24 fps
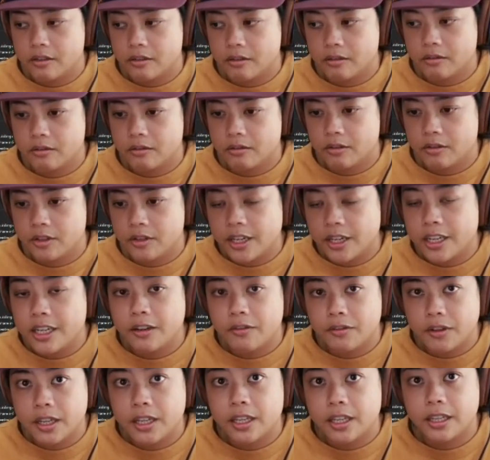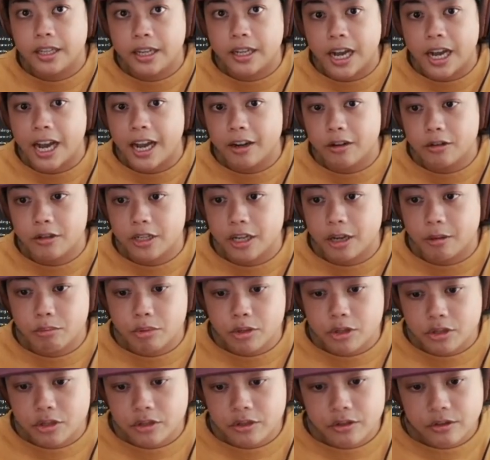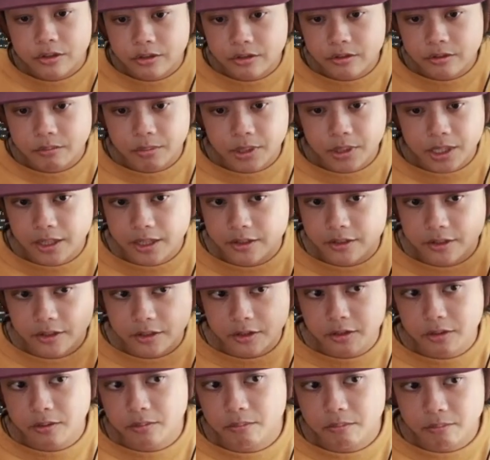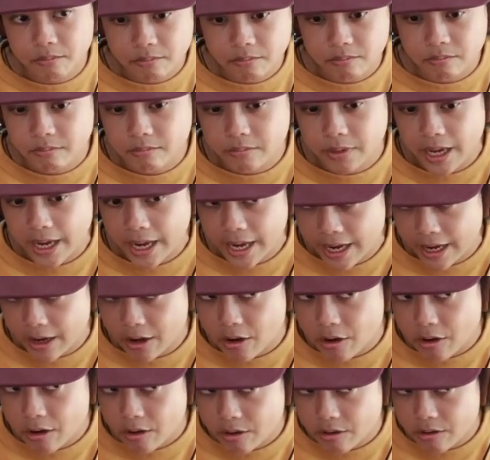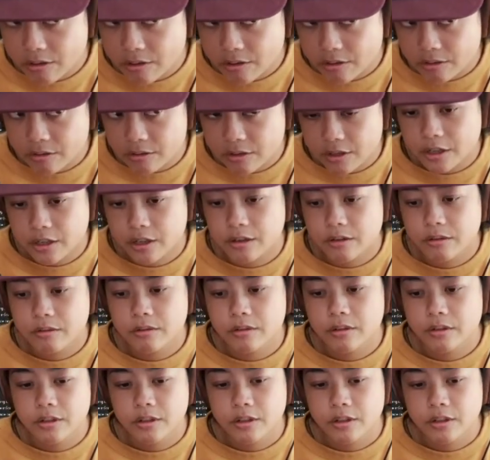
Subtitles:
significantly higher temperatures because it's air, you know.